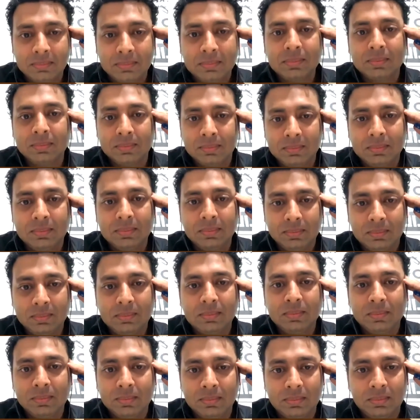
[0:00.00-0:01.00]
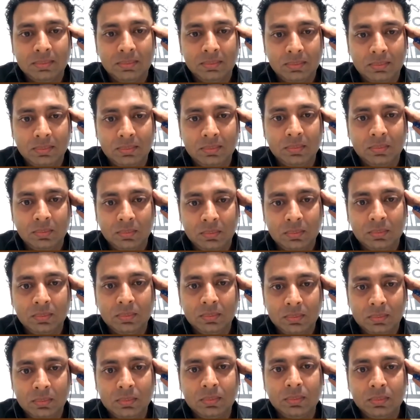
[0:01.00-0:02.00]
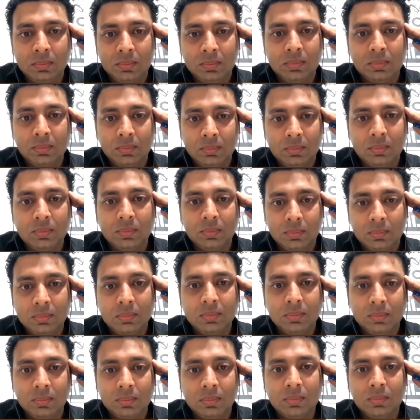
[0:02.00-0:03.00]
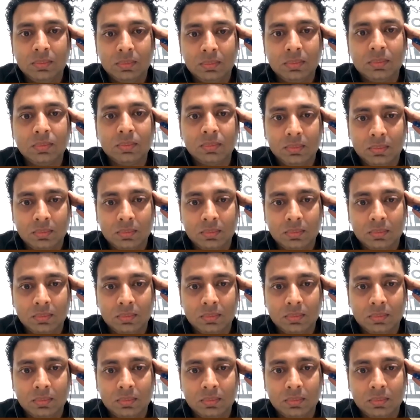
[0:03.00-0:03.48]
This person isn't speaking.